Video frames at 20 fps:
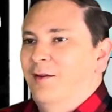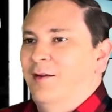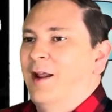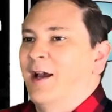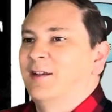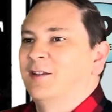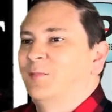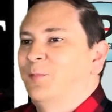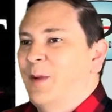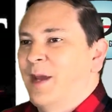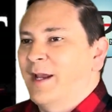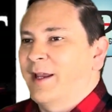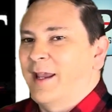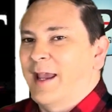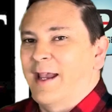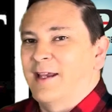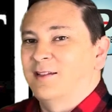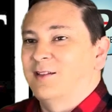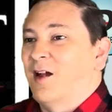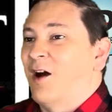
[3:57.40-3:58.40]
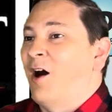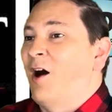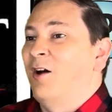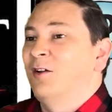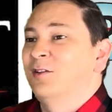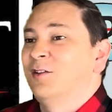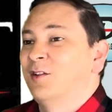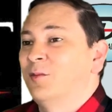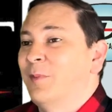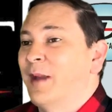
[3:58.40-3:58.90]
Now, SpecCast
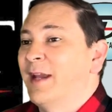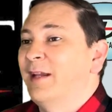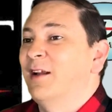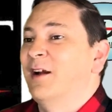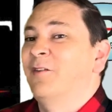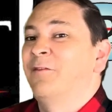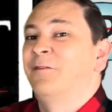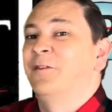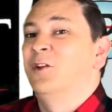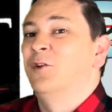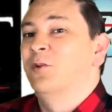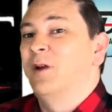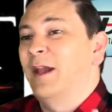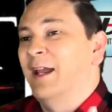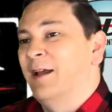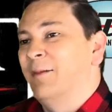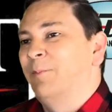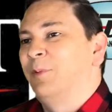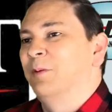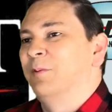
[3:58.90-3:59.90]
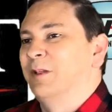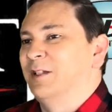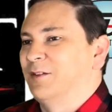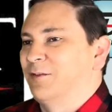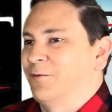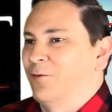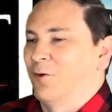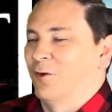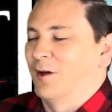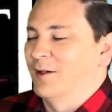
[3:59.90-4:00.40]
also made a few implements
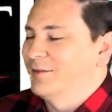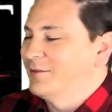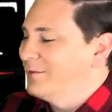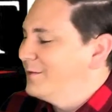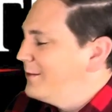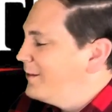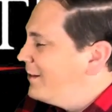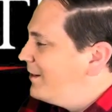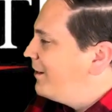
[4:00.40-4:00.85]
for us,